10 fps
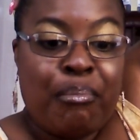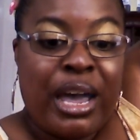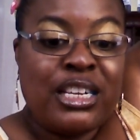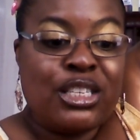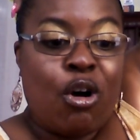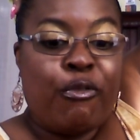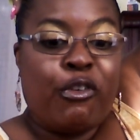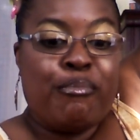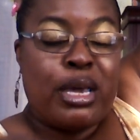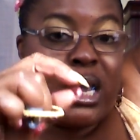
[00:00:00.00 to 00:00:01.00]
based
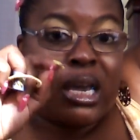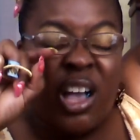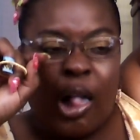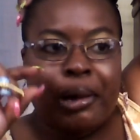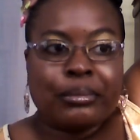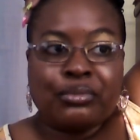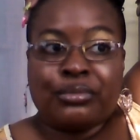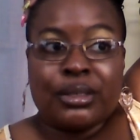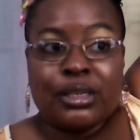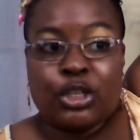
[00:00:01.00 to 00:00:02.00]
off of me
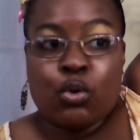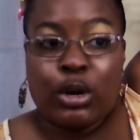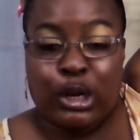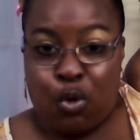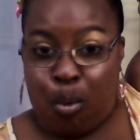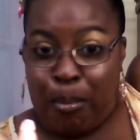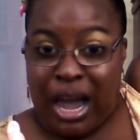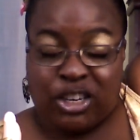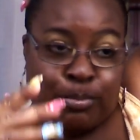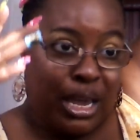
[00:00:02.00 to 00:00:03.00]
doing a little
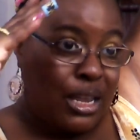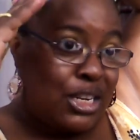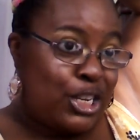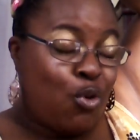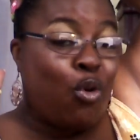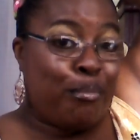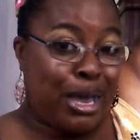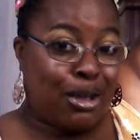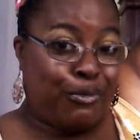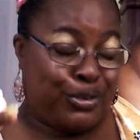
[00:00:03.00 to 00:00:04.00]
matchmaking deal on
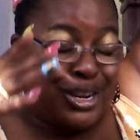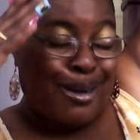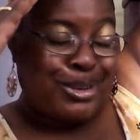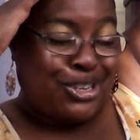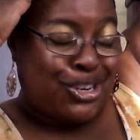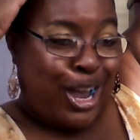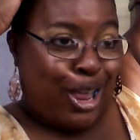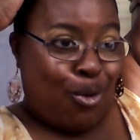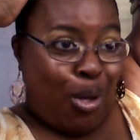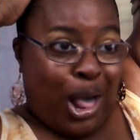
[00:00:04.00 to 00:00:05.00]
Makeup for Dummies
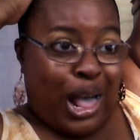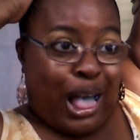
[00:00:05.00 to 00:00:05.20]
channel.